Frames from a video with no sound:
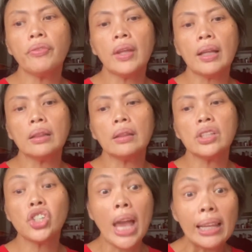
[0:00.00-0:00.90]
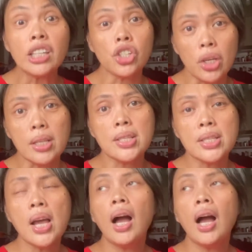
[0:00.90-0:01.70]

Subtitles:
that challenges